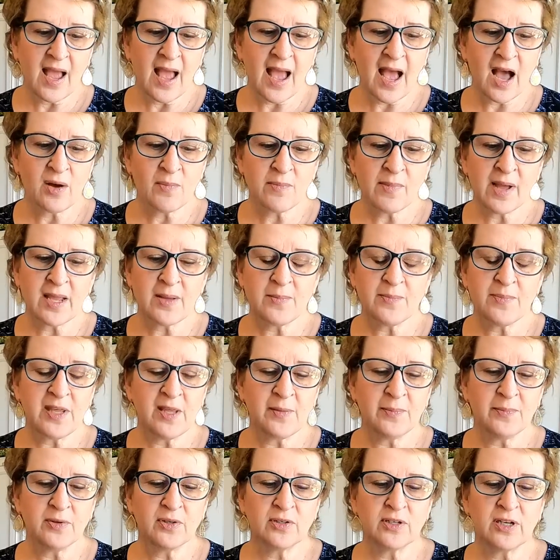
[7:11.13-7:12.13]
How might
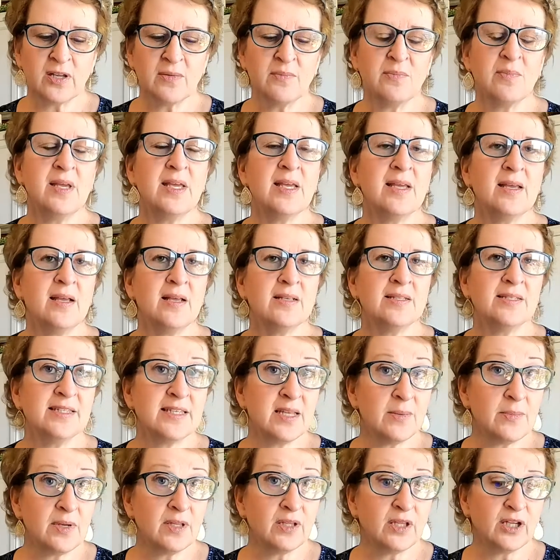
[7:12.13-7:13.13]
people commit a
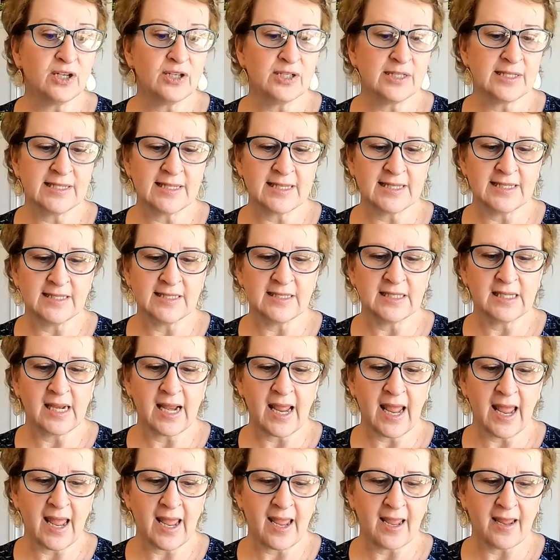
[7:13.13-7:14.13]
similar sin
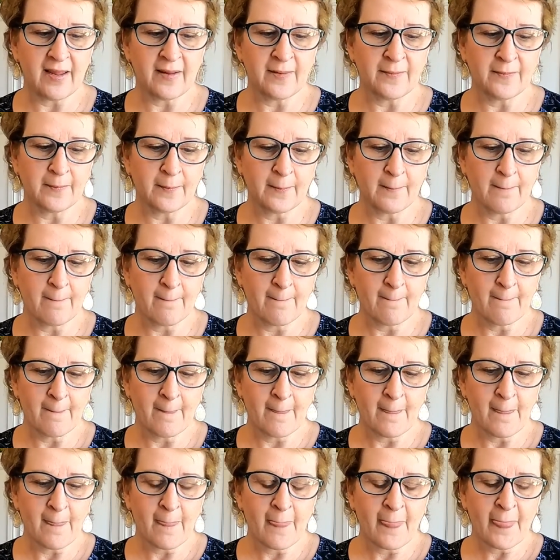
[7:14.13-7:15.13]
today?
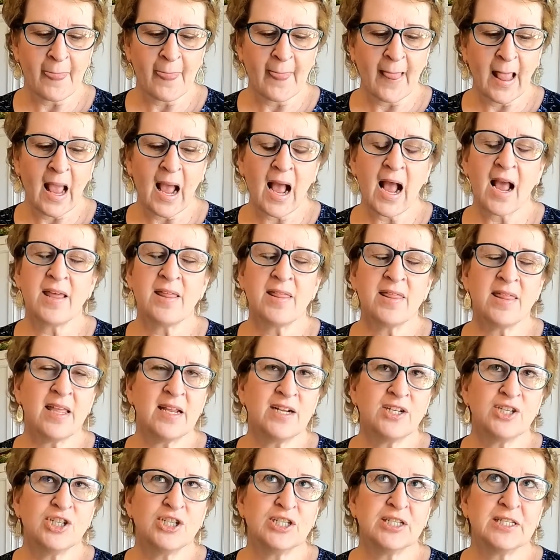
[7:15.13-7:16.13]
I
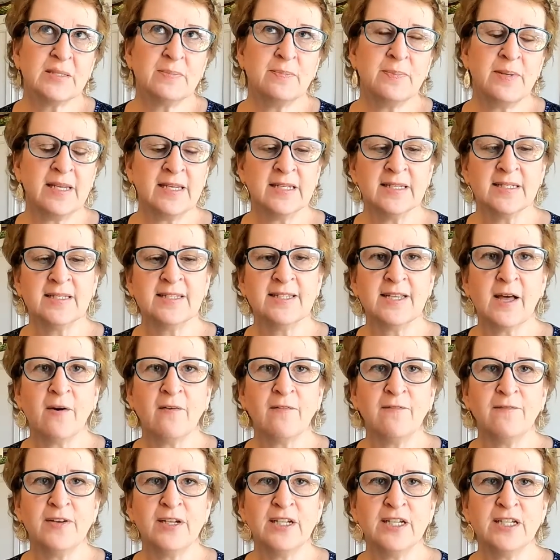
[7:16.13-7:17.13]
think just being
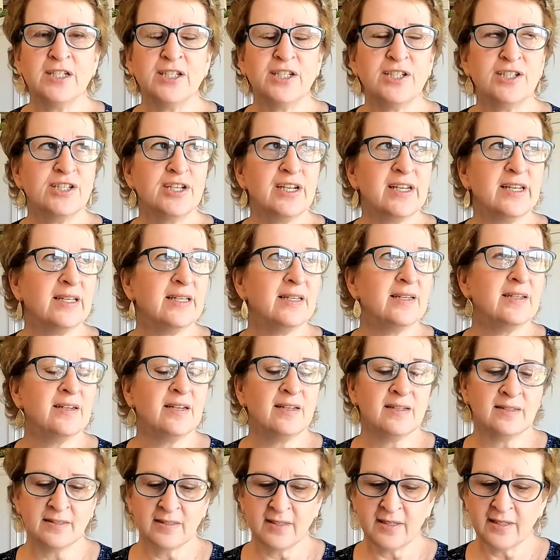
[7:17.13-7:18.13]
selfish
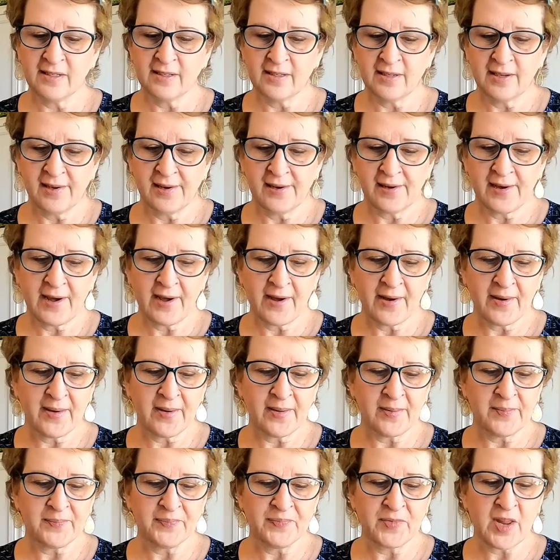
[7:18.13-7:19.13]
and
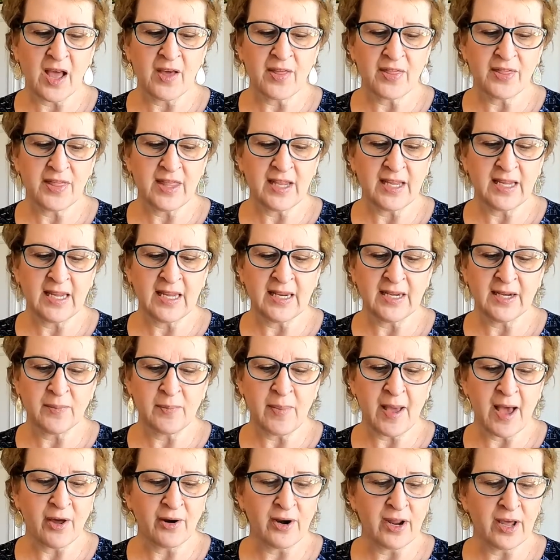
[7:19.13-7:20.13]
not thinking
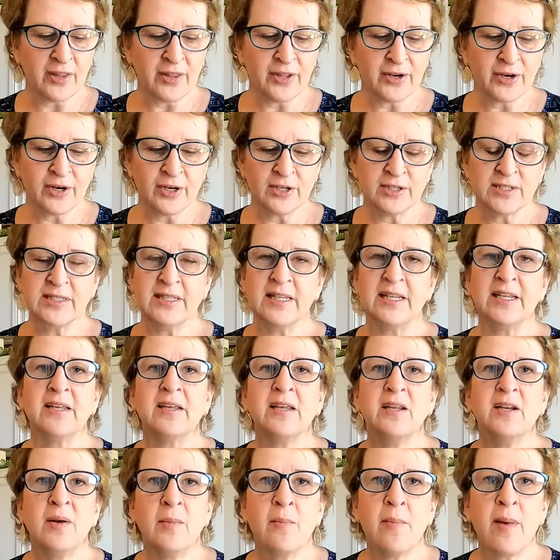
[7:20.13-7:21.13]
about others,
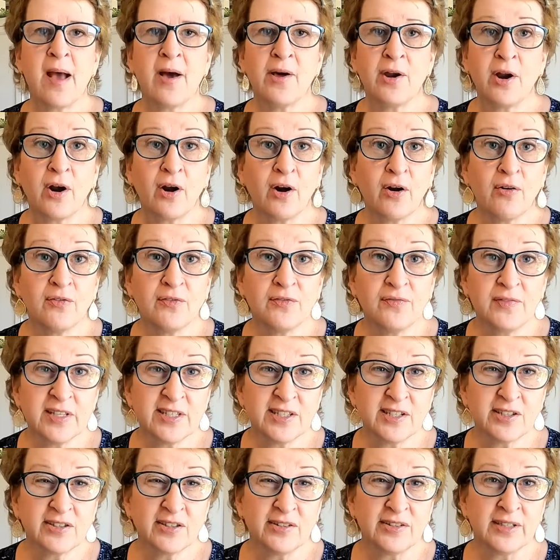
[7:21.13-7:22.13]
thinking about our own
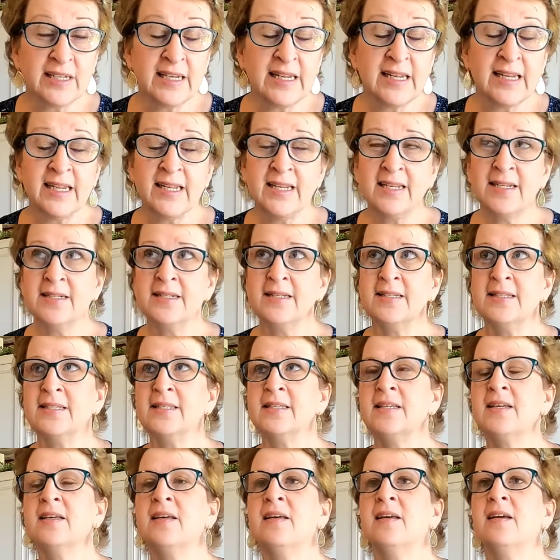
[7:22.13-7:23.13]
physical
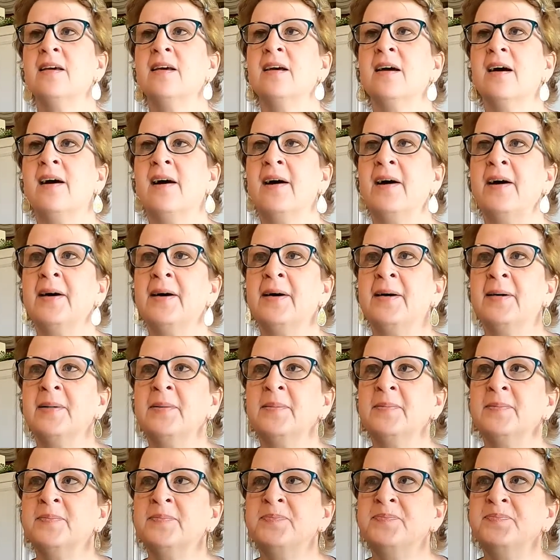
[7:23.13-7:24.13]
needs,
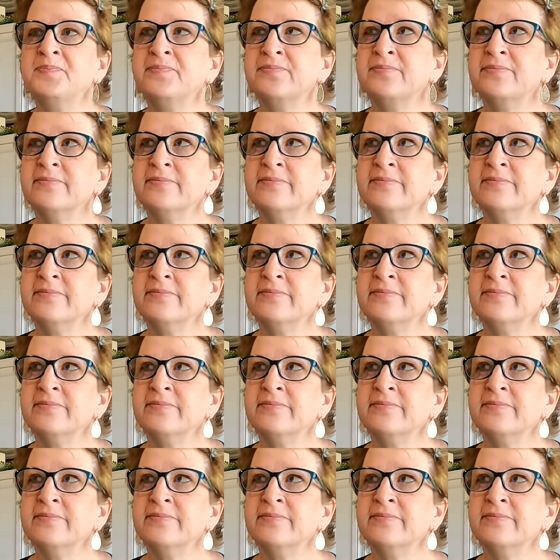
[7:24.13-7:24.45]
and